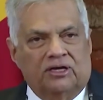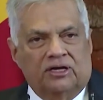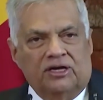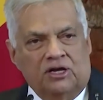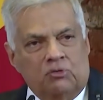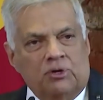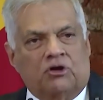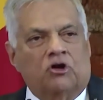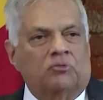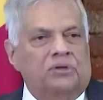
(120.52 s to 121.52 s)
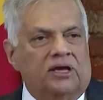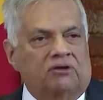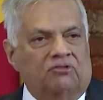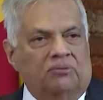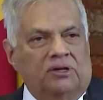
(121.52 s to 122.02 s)
A new economy
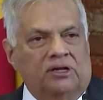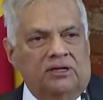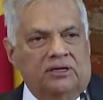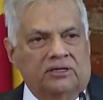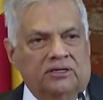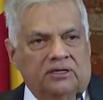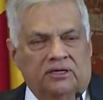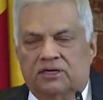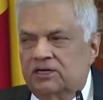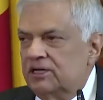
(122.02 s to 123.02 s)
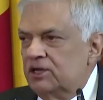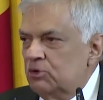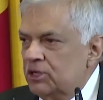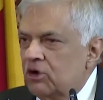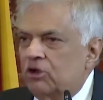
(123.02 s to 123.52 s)
that we build. A new
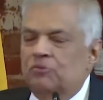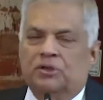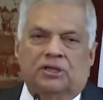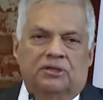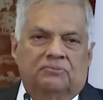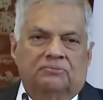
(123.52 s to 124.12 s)
economy